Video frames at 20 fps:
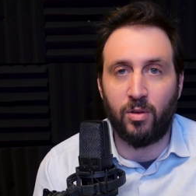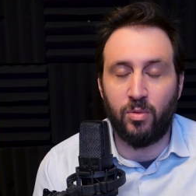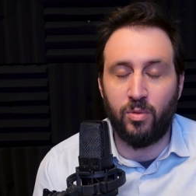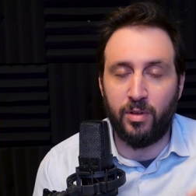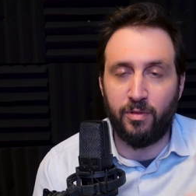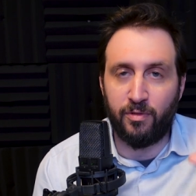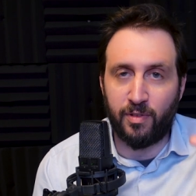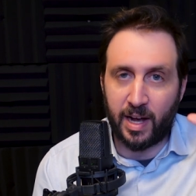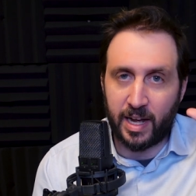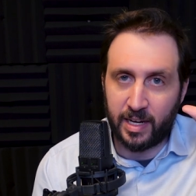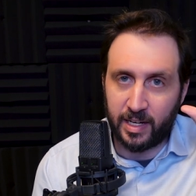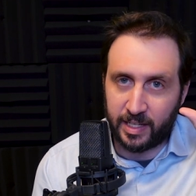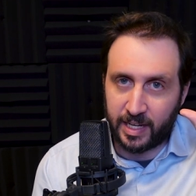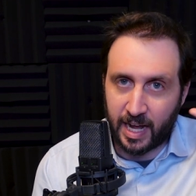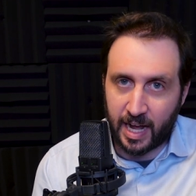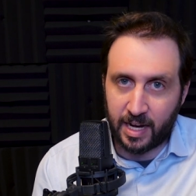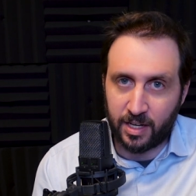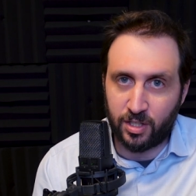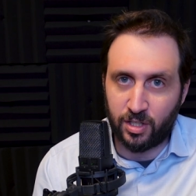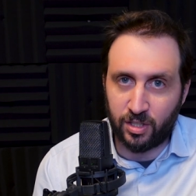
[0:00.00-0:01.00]
We find a
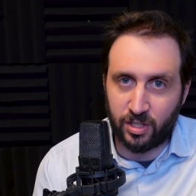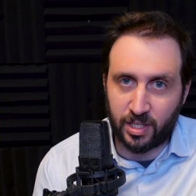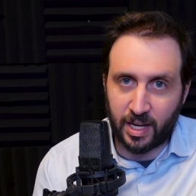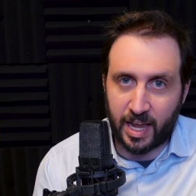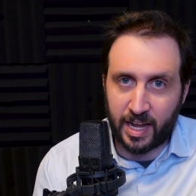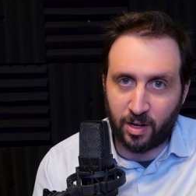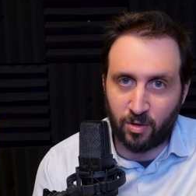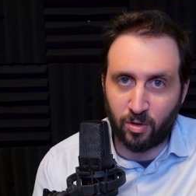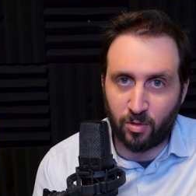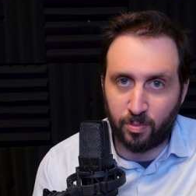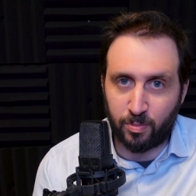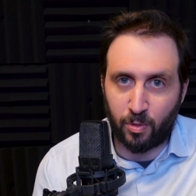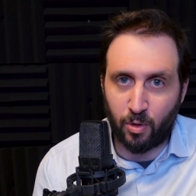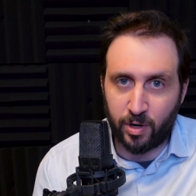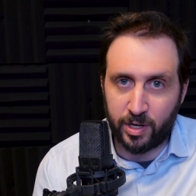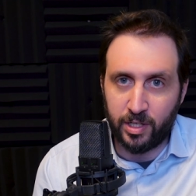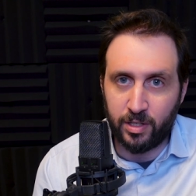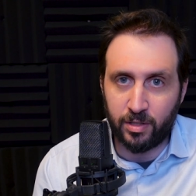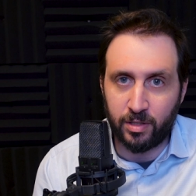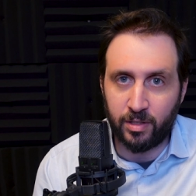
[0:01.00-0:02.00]
conscious anger
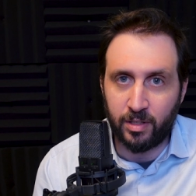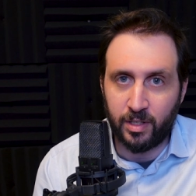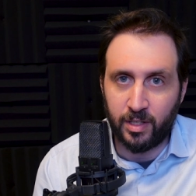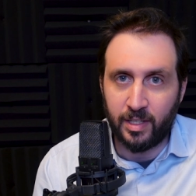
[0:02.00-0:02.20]
point